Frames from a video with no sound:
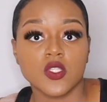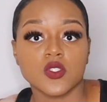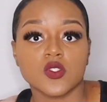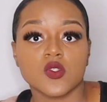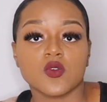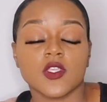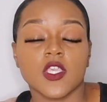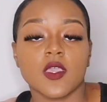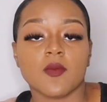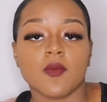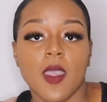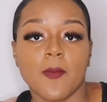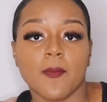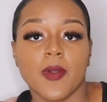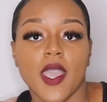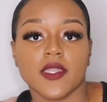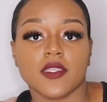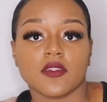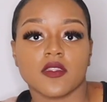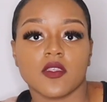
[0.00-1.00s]
to get my
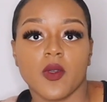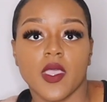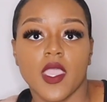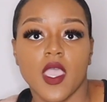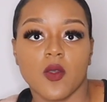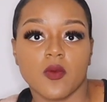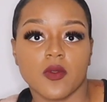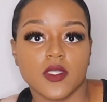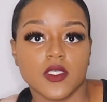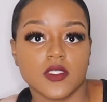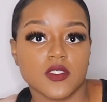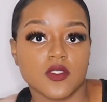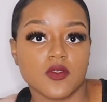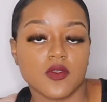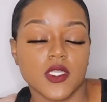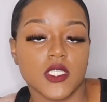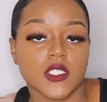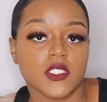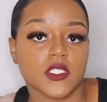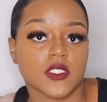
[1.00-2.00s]
body the way I wanted to,
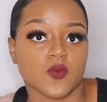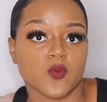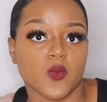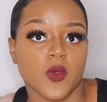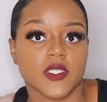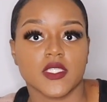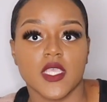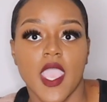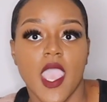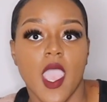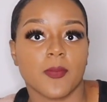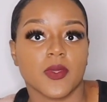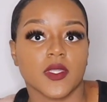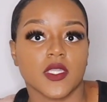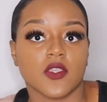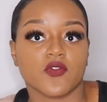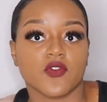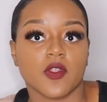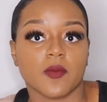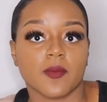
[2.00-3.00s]
and it just wasn't
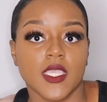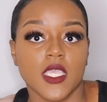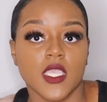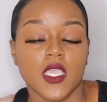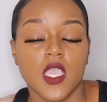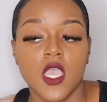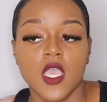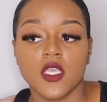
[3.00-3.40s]
happening for me.